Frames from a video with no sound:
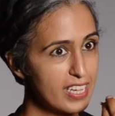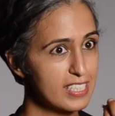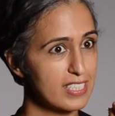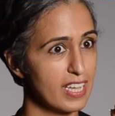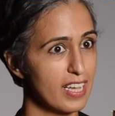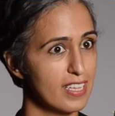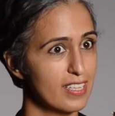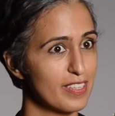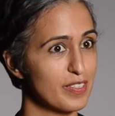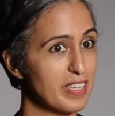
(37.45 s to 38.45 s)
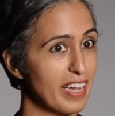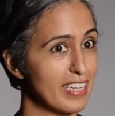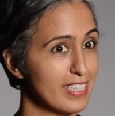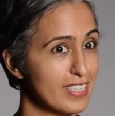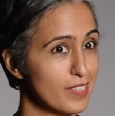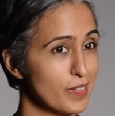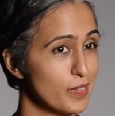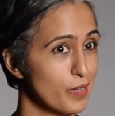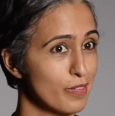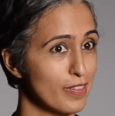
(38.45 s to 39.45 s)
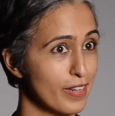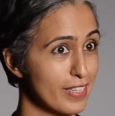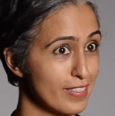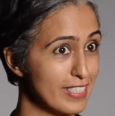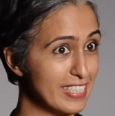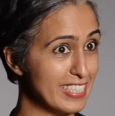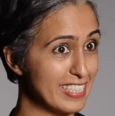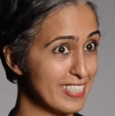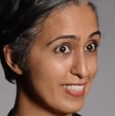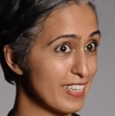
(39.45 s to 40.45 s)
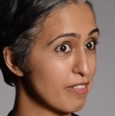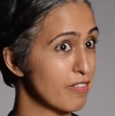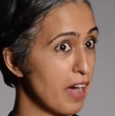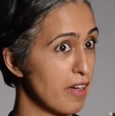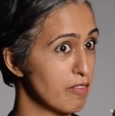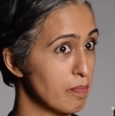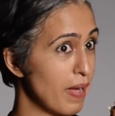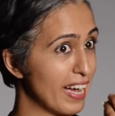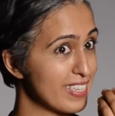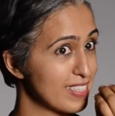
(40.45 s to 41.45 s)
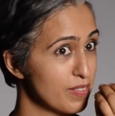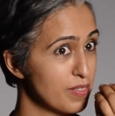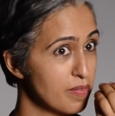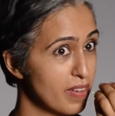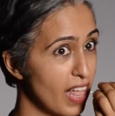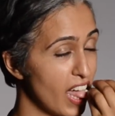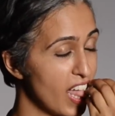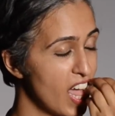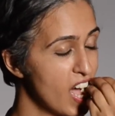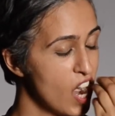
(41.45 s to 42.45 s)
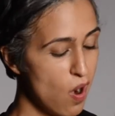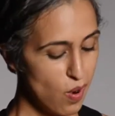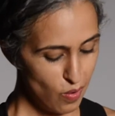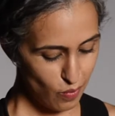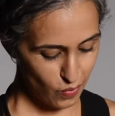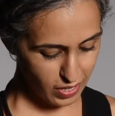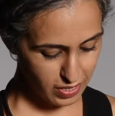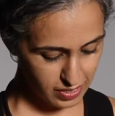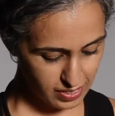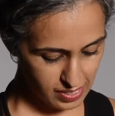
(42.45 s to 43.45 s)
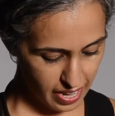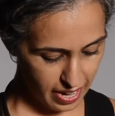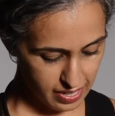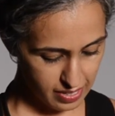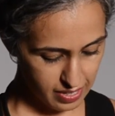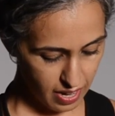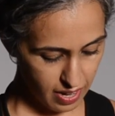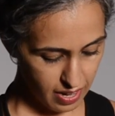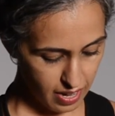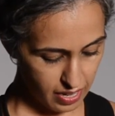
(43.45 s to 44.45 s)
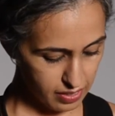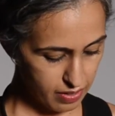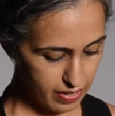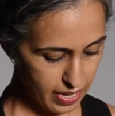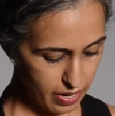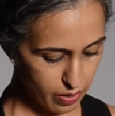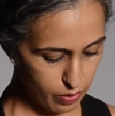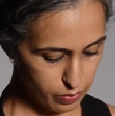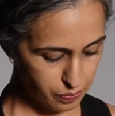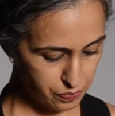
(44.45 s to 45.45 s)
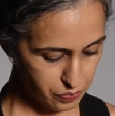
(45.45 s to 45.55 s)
is that they're tiny, so you don't feel guilty eating like 5 bags of them at once. And I love how